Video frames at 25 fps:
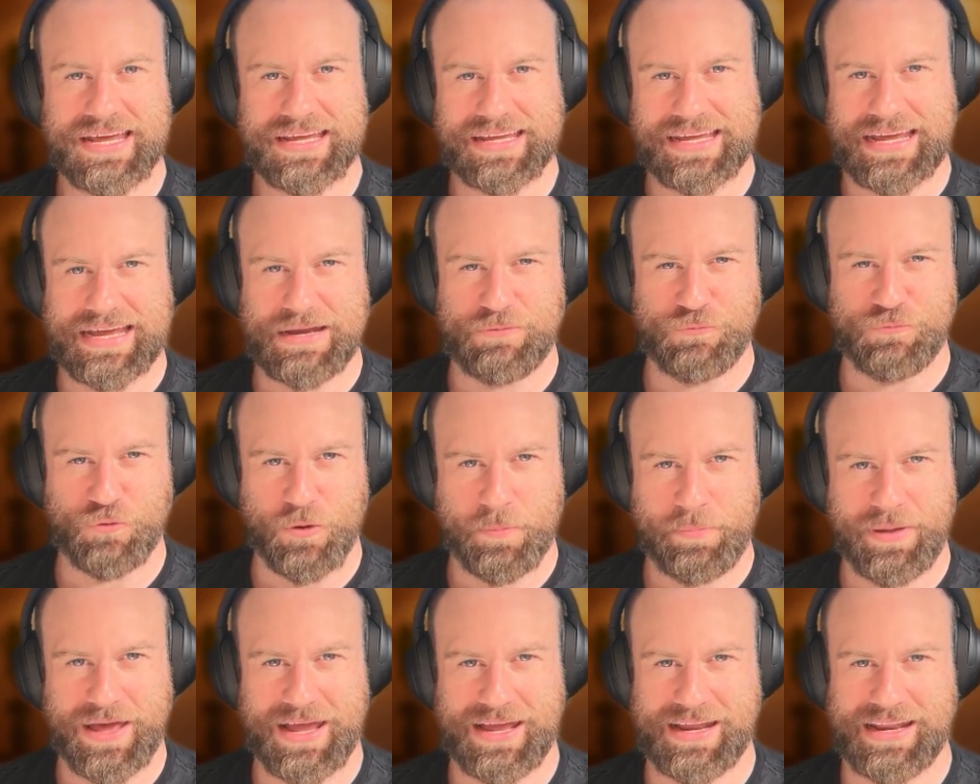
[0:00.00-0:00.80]
keep
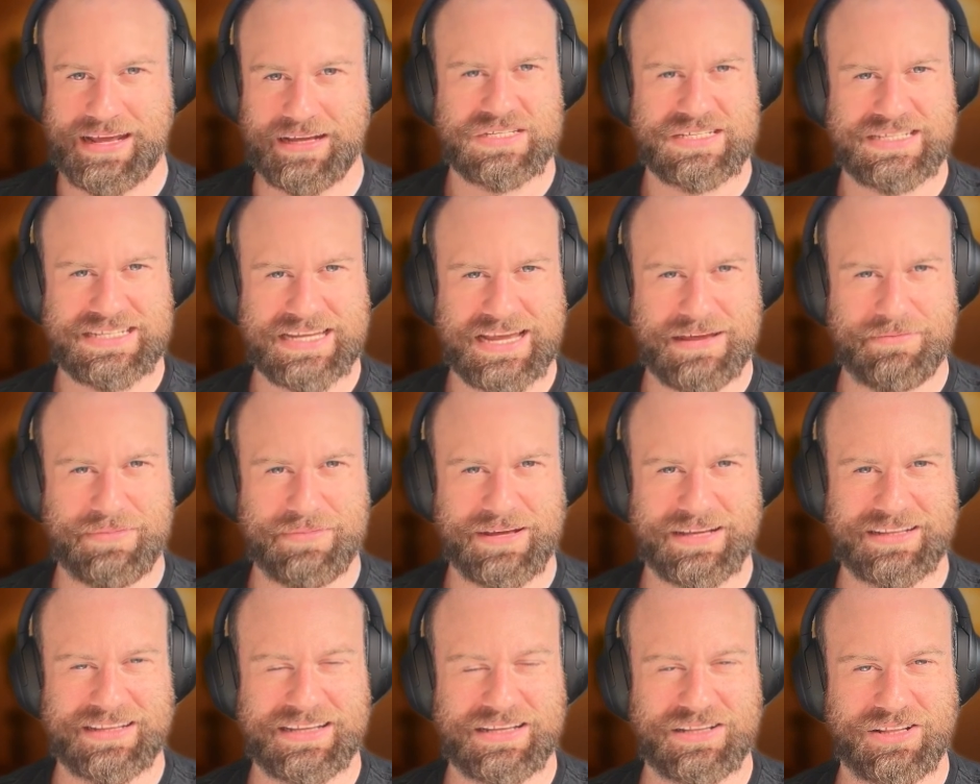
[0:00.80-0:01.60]
repeating,
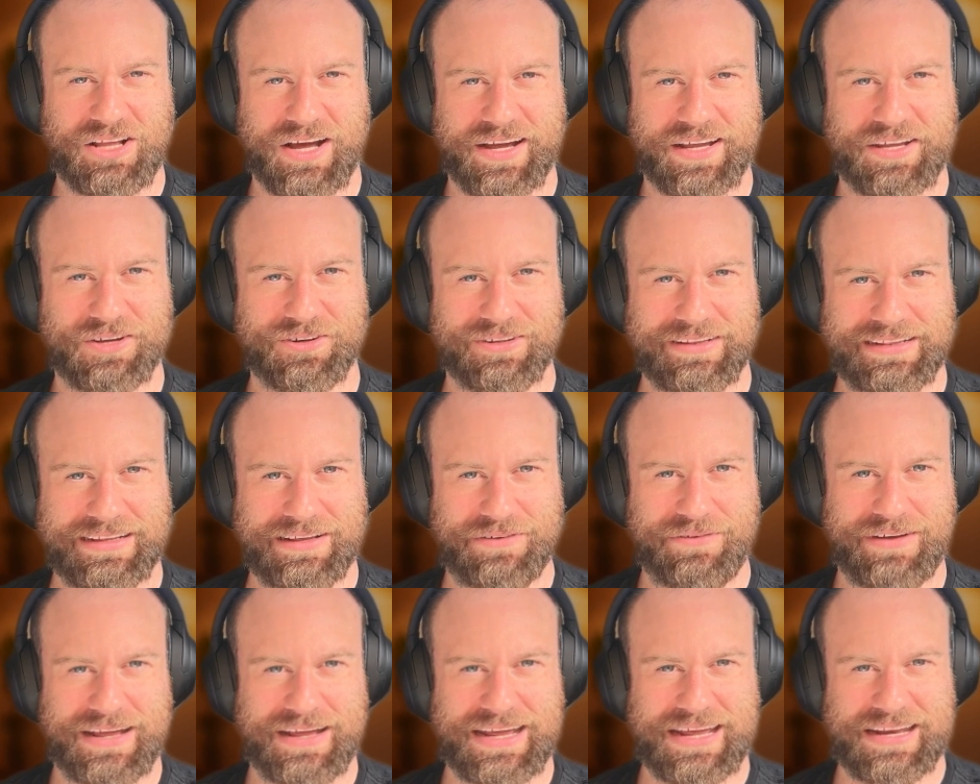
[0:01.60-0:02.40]
seemingly like you're
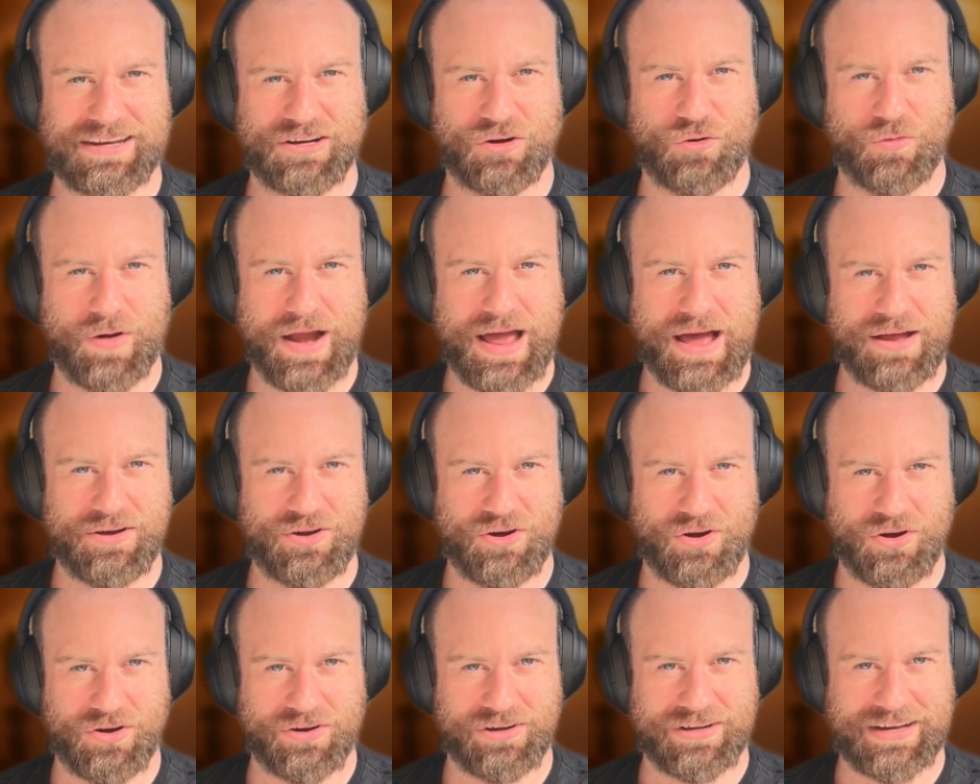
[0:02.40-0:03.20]
living in
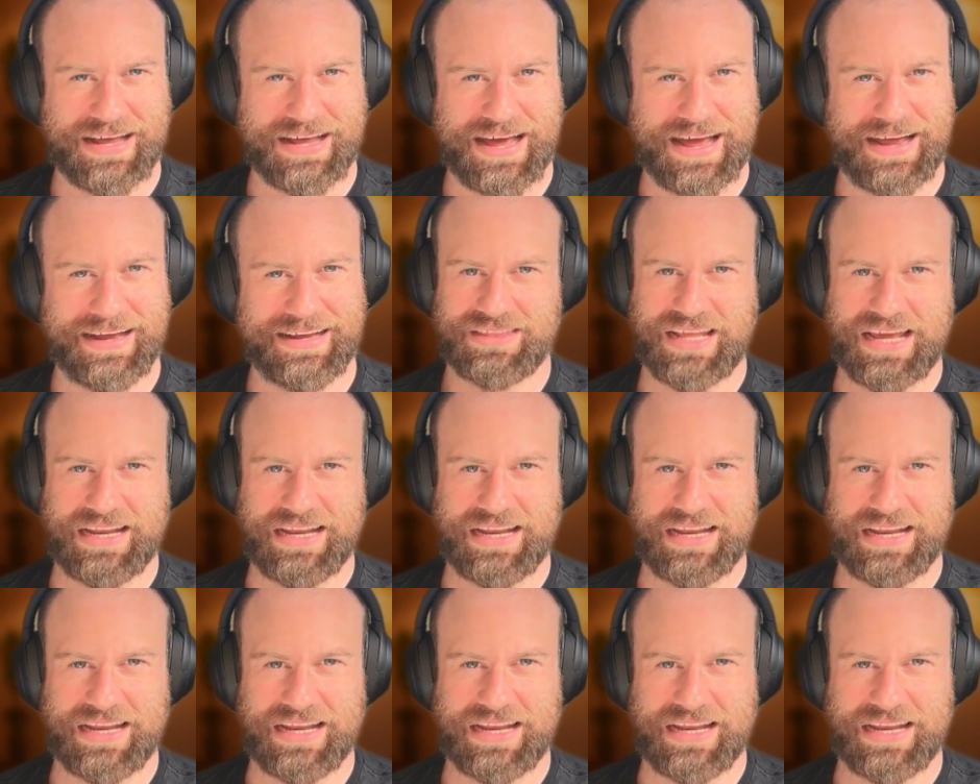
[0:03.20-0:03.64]
Groundhog Day,